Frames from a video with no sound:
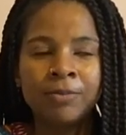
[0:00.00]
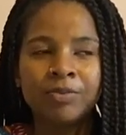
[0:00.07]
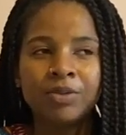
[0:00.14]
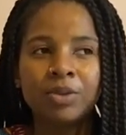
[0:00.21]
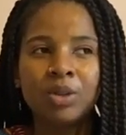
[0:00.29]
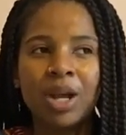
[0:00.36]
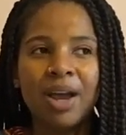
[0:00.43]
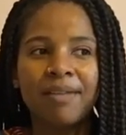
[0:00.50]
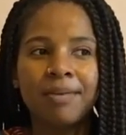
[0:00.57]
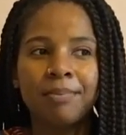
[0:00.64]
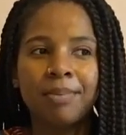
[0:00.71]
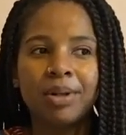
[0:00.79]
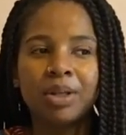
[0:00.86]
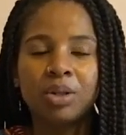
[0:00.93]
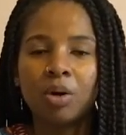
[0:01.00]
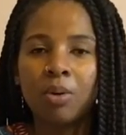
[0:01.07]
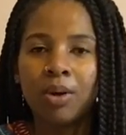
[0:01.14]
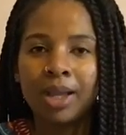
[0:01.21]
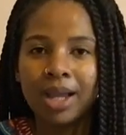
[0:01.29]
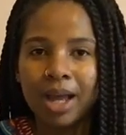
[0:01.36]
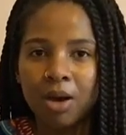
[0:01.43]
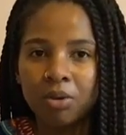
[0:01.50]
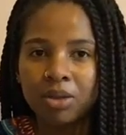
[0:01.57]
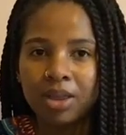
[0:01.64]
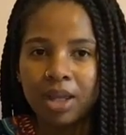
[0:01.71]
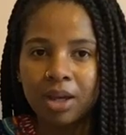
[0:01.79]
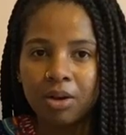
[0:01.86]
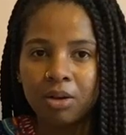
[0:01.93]
You haven't been going
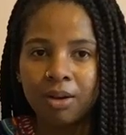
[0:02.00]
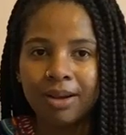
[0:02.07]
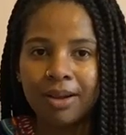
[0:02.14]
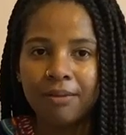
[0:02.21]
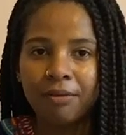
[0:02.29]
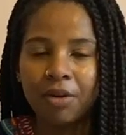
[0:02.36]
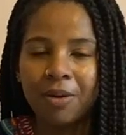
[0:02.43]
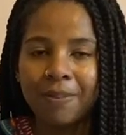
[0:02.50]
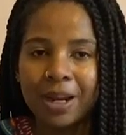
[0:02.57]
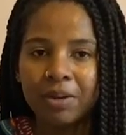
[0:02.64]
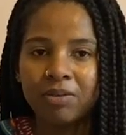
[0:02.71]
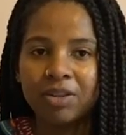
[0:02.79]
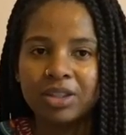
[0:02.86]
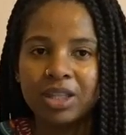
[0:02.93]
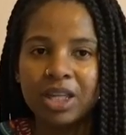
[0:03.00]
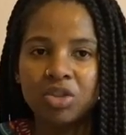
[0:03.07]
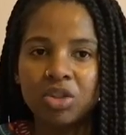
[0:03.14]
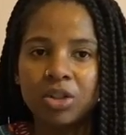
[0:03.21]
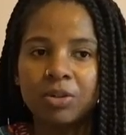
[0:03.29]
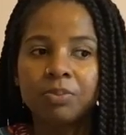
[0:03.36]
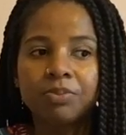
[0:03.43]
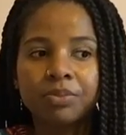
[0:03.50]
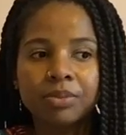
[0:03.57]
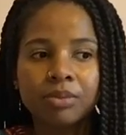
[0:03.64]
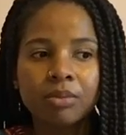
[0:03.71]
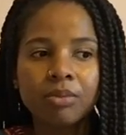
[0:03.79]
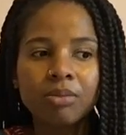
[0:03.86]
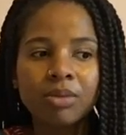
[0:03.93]
out there looking for your manifestation.
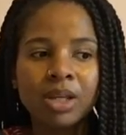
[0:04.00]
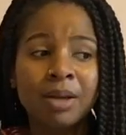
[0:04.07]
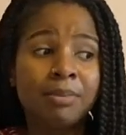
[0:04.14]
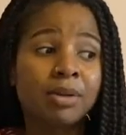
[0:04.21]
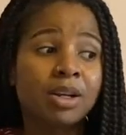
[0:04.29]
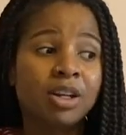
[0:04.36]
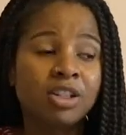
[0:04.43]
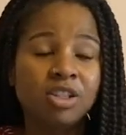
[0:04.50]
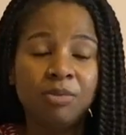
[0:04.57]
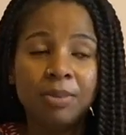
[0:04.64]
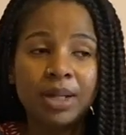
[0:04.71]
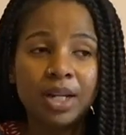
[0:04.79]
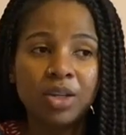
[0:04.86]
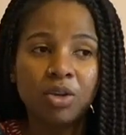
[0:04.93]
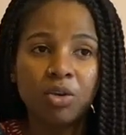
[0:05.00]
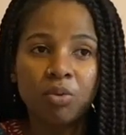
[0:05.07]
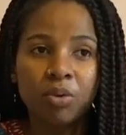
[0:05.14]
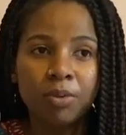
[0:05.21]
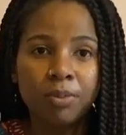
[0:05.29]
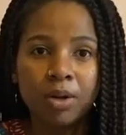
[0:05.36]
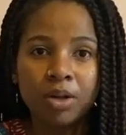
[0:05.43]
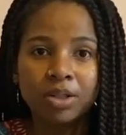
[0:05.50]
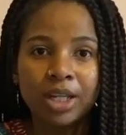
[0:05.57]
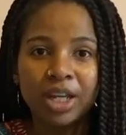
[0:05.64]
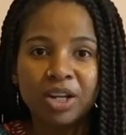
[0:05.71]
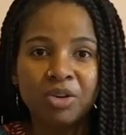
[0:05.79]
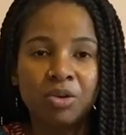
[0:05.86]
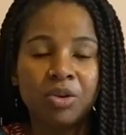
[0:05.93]
And because you've been in your room all
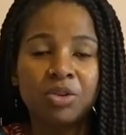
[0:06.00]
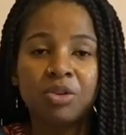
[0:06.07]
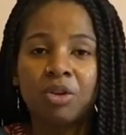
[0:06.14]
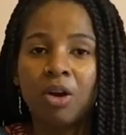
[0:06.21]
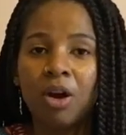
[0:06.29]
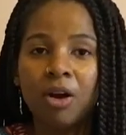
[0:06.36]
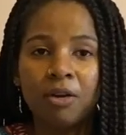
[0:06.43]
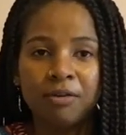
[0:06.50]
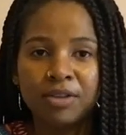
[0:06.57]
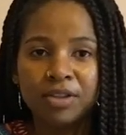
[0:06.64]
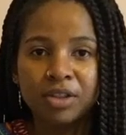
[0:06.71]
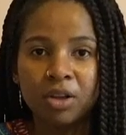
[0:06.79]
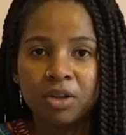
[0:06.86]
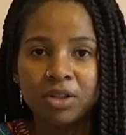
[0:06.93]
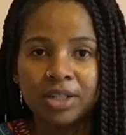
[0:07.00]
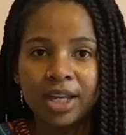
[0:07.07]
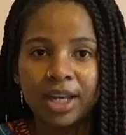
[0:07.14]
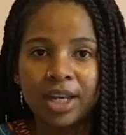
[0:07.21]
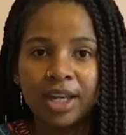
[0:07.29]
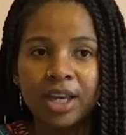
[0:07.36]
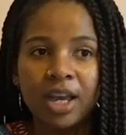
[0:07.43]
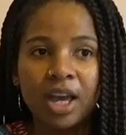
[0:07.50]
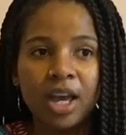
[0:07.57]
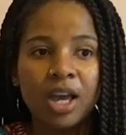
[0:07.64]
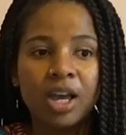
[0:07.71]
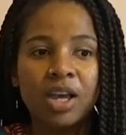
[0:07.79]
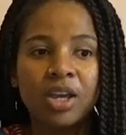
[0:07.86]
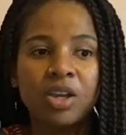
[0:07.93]
day or in your office all day,
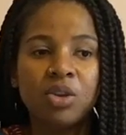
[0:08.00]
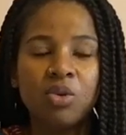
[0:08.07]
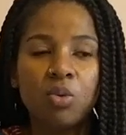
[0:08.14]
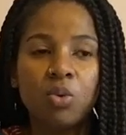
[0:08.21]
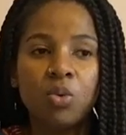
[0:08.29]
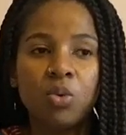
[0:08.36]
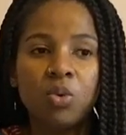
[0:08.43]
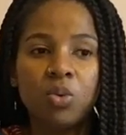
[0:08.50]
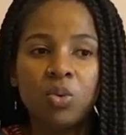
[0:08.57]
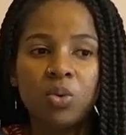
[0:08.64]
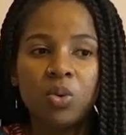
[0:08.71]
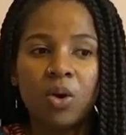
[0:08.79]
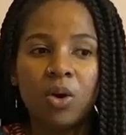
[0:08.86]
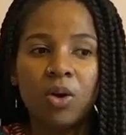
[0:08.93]
you